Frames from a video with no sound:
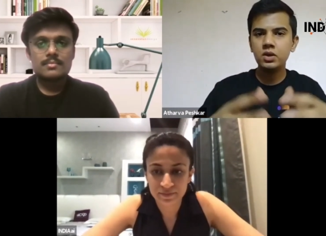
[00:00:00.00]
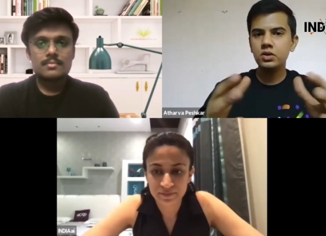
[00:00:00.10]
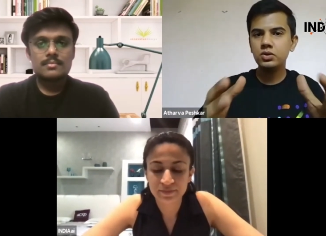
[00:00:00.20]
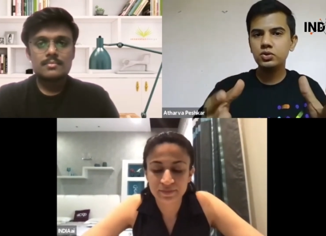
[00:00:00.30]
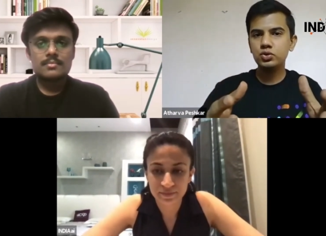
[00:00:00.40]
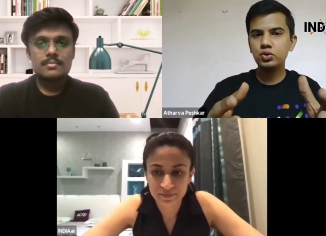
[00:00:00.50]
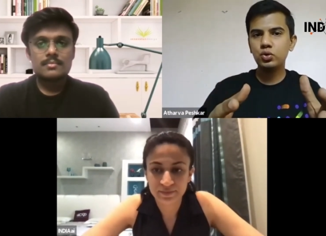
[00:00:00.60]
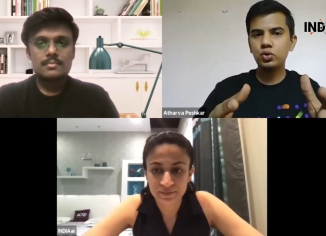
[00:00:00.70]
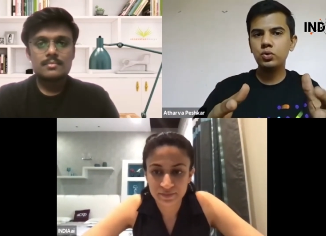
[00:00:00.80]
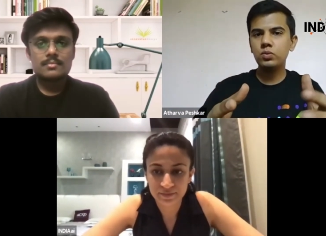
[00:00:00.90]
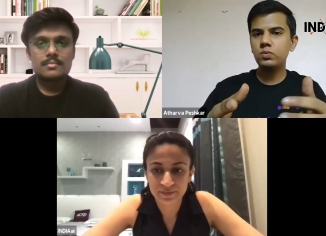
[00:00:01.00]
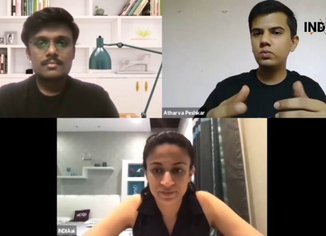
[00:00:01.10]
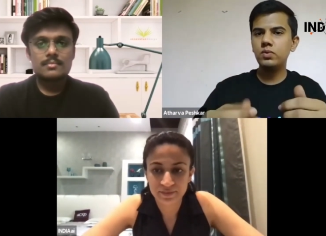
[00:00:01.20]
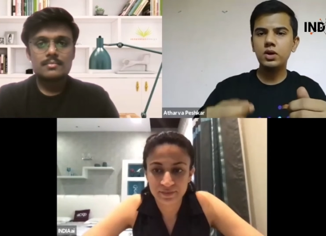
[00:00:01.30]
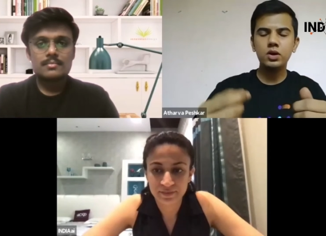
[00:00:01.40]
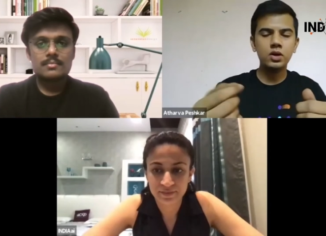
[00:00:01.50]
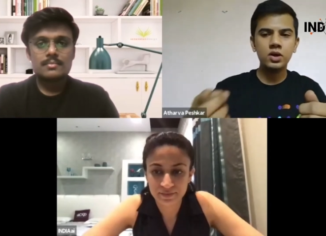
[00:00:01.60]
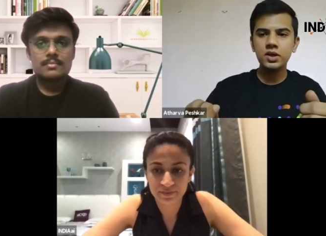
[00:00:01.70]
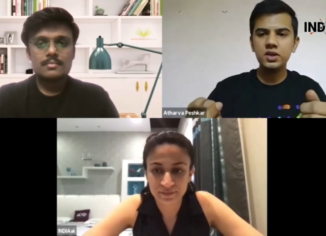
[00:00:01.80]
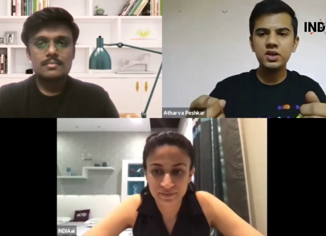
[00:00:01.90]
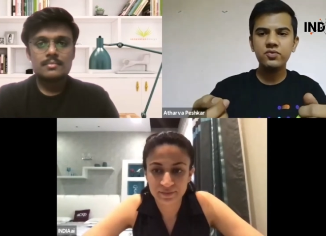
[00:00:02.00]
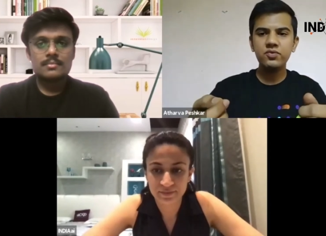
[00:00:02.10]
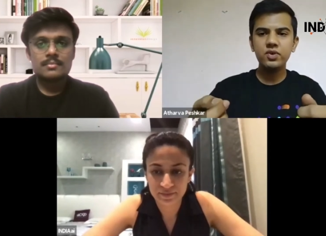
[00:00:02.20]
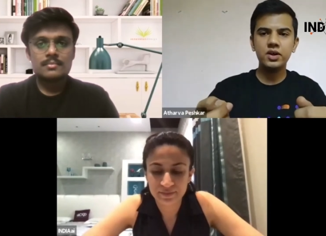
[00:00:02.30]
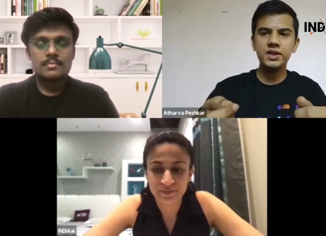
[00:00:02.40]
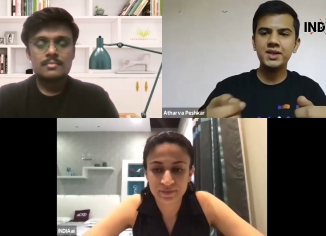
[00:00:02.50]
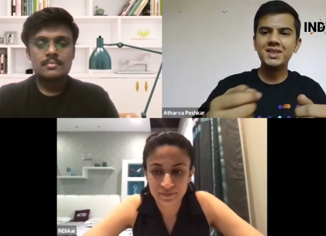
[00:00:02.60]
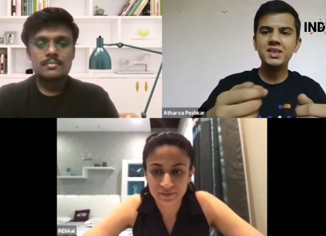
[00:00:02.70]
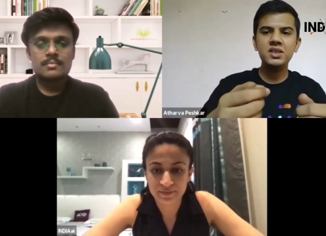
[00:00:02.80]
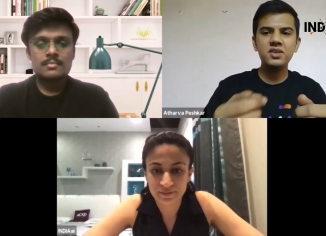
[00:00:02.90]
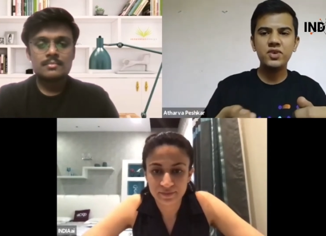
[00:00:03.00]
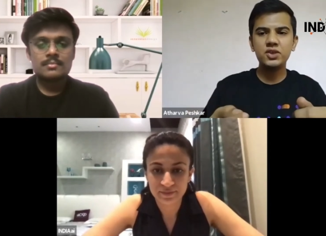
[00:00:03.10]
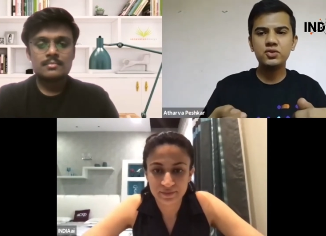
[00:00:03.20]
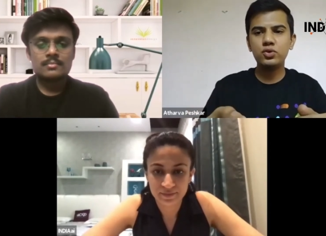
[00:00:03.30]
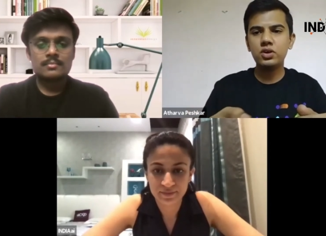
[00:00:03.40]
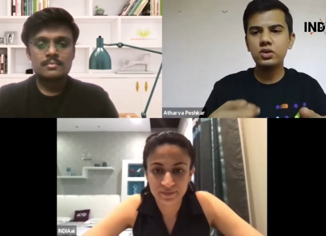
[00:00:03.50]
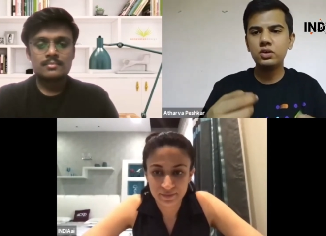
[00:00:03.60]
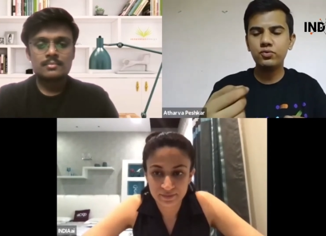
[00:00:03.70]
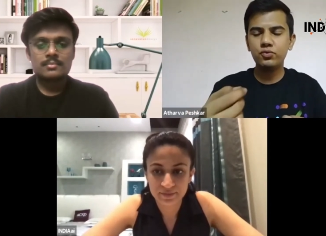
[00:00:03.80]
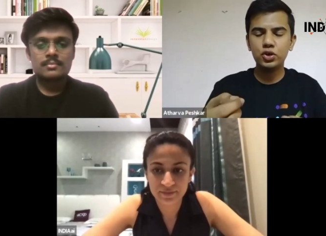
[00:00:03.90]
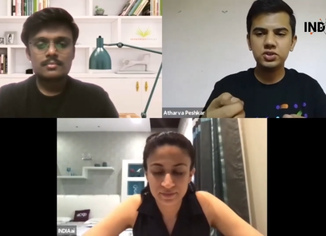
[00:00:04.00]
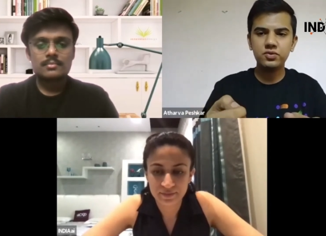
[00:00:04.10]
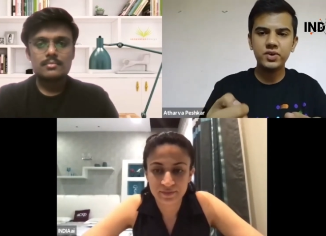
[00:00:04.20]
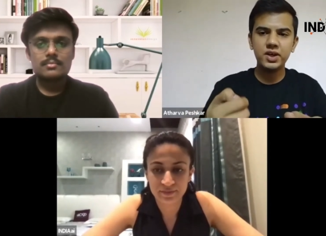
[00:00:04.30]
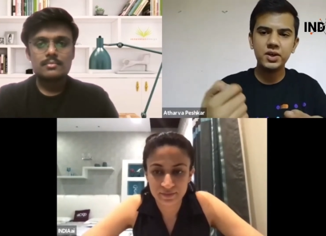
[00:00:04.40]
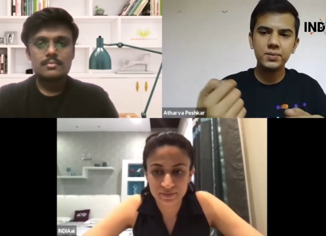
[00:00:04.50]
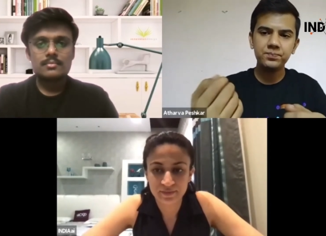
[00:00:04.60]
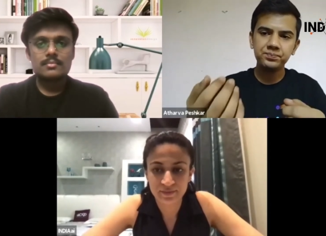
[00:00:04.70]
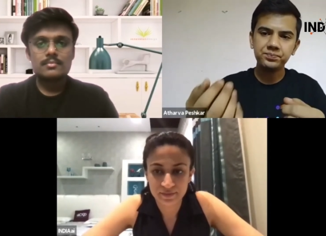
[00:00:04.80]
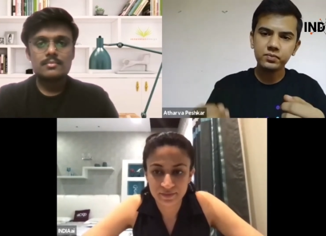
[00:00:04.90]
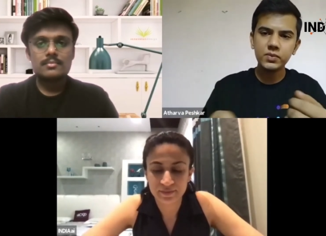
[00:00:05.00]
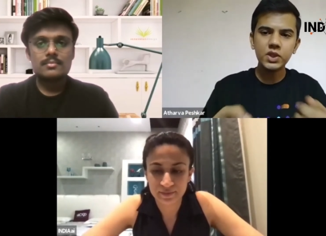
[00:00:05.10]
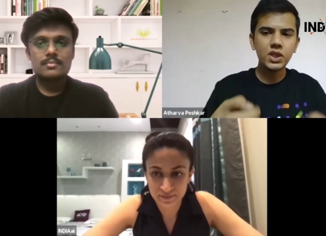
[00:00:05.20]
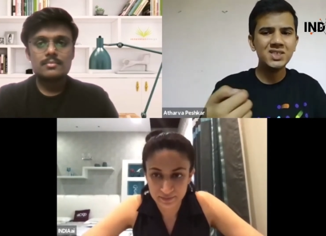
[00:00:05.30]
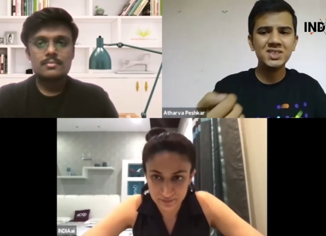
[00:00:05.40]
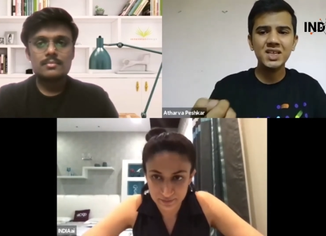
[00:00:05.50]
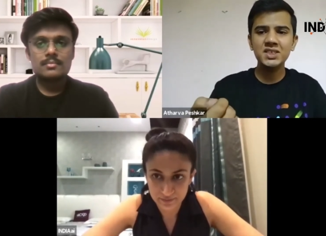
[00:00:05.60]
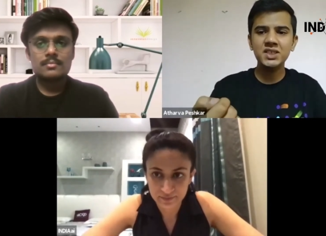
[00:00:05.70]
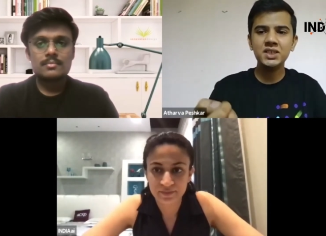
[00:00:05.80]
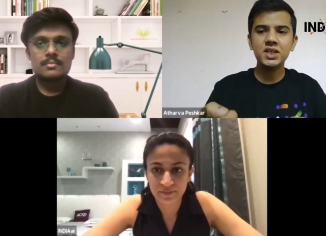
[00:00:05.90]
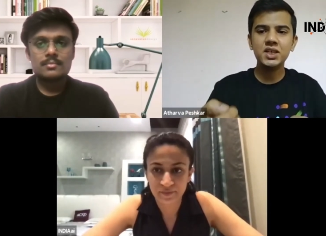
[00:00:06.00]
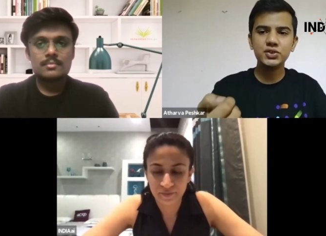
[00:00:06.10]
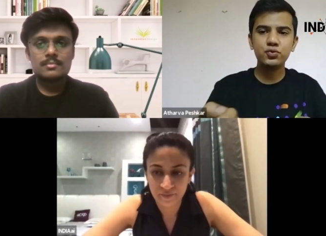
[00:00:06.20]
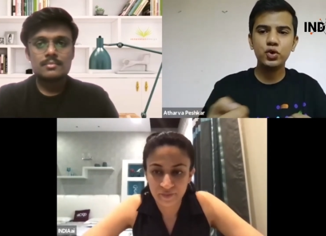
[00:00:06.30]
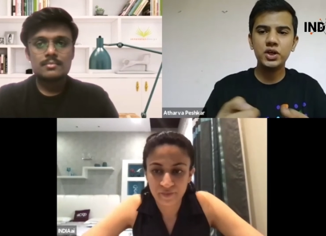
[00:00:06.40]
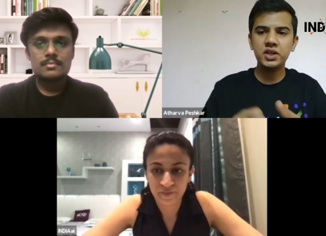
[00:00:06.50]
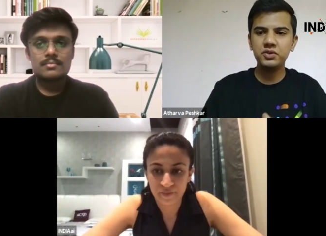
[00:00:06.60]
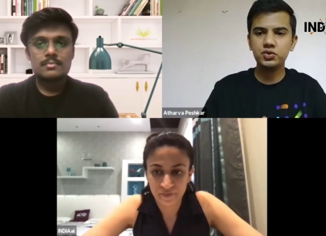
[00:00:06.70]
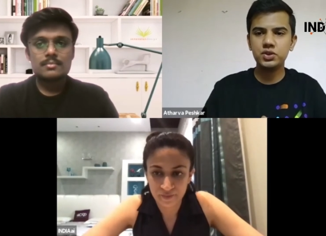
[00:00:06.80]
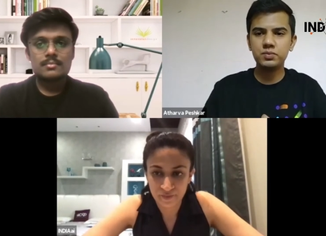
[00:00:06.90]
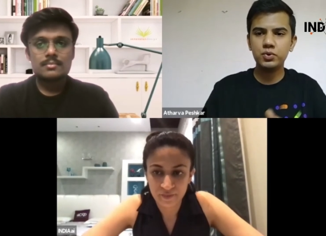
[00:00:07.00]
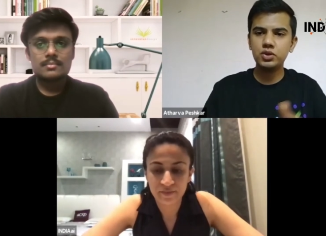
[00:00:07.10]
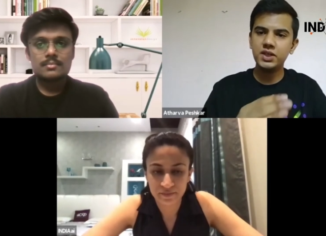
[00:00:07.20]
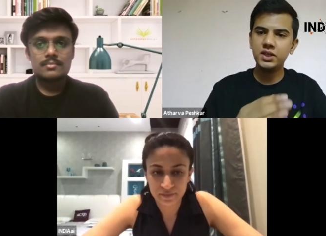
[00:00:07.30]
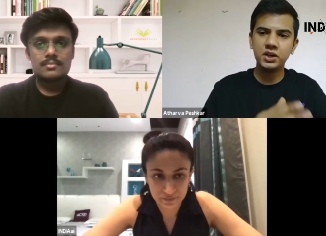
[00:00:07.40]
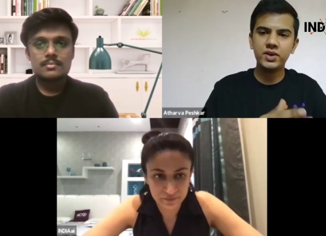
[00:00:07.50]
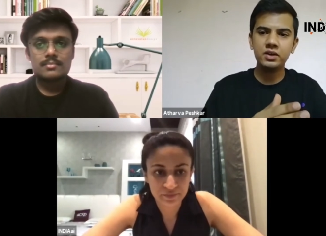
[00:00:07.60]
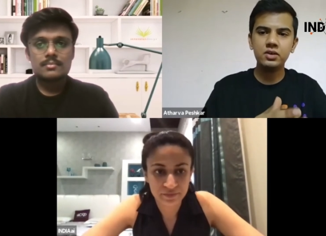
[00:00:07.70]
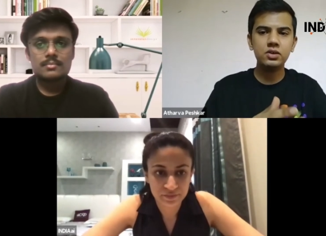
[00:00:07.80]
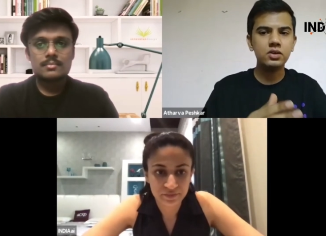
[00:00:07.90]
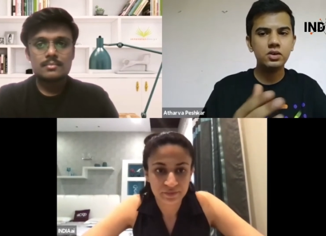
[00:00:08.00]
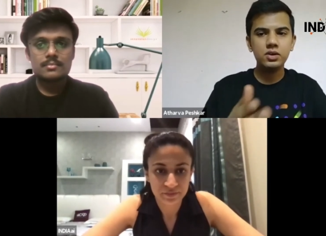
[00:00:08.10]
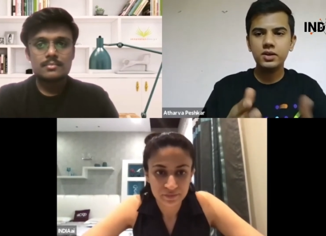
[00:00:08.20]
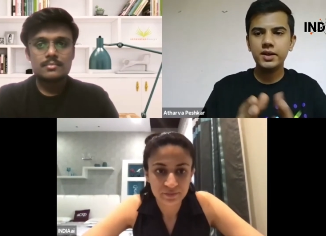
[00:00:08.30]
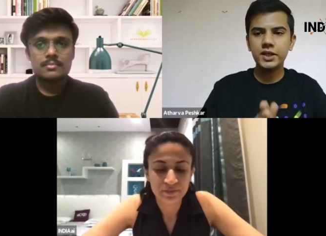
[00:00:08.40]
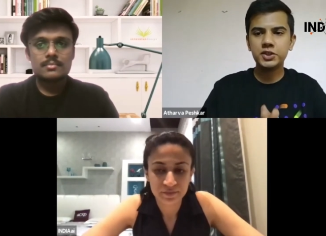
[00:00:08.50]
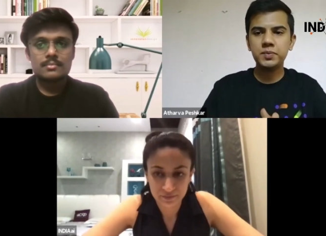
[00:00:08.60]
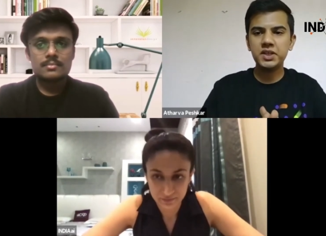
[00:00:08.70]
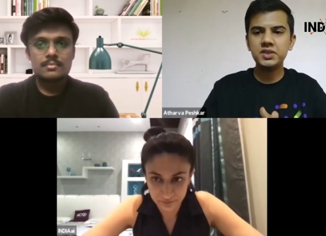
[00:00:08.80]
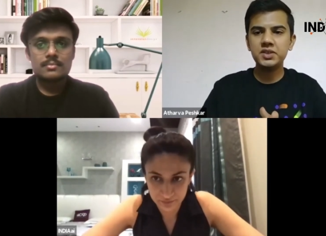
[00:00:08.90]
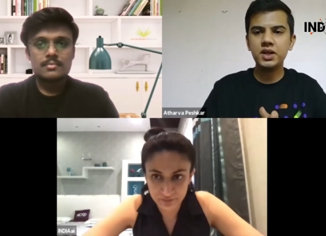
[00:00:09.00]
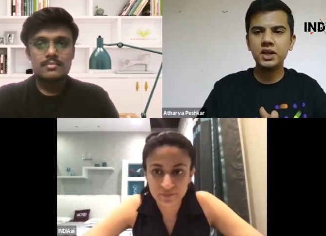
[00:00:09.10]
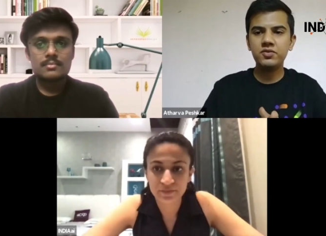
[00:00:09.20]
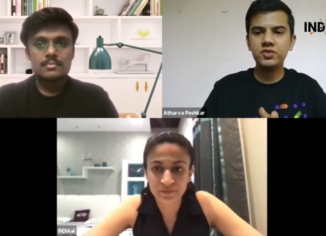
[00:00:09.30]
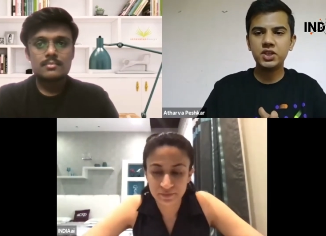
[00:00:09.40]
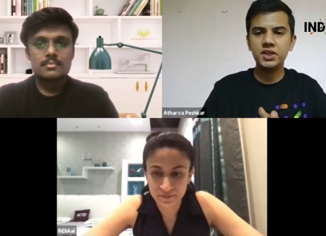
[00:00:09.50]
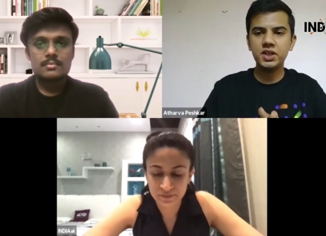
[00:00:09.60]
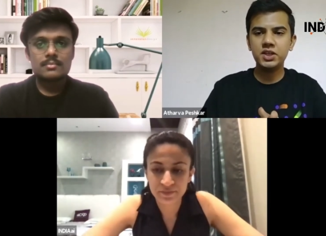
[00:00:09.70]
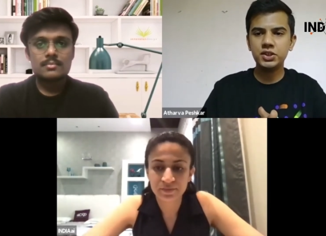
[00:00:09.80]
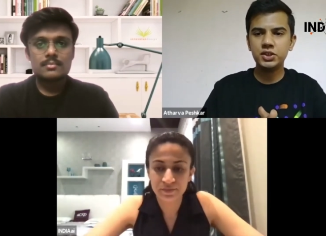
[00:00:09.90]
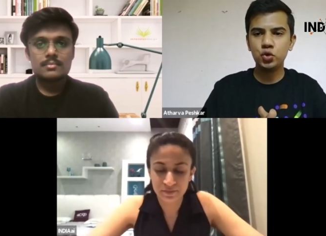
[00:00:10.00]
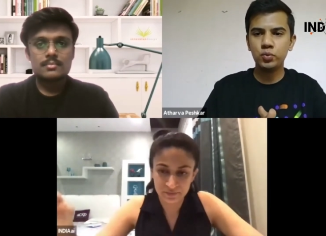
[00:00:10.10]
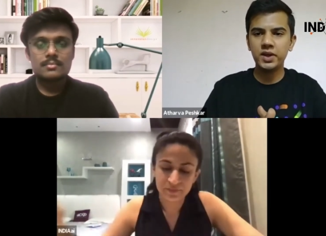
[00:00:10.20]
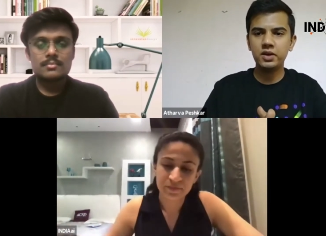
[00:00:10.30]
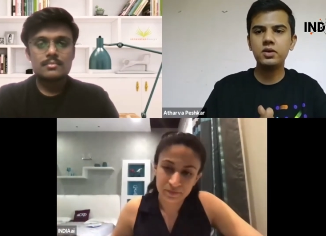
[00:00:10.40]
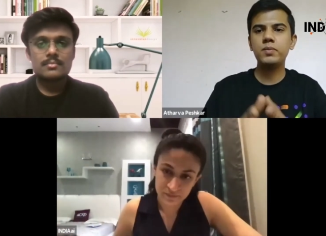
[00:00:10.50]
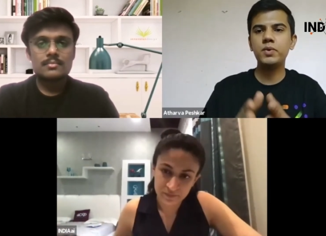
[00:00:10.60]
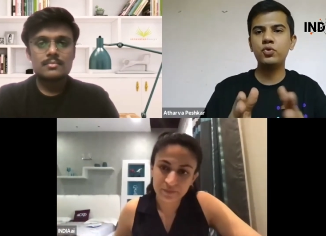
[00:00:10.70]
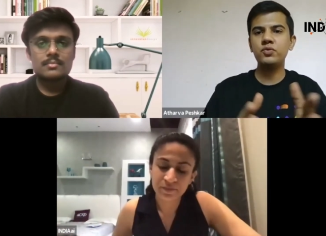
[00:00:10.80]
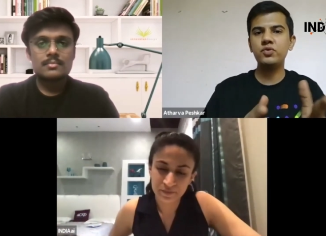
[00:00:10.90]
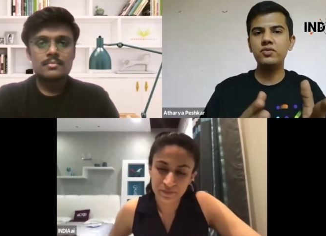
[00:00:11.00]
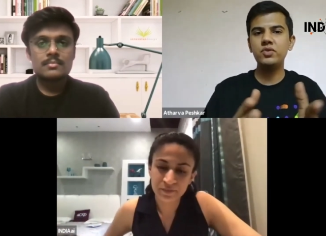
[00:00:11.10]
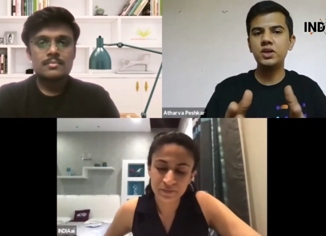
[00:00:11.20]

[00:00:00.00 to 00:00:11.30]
Speaker 1: So earlier, deep, uh, detecting defects were a, was a very challenging task for individuals because it required a expertise in artificial intelligence domain. But what we have done